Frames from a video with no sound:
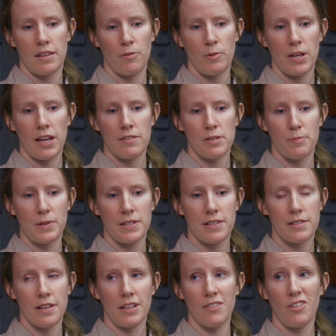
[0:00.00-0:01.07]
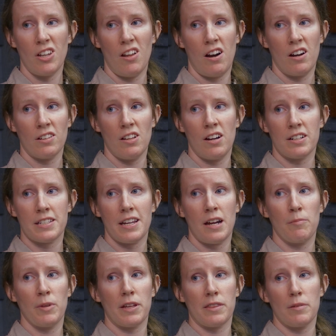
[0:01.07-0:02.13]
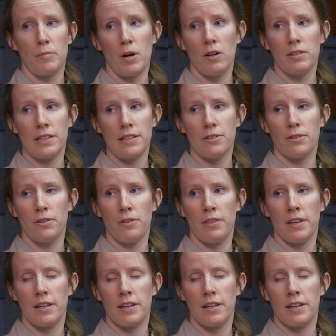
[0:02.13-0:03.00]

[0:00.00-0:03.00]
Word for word: then we have species that live a long, long time, like the bald eagle,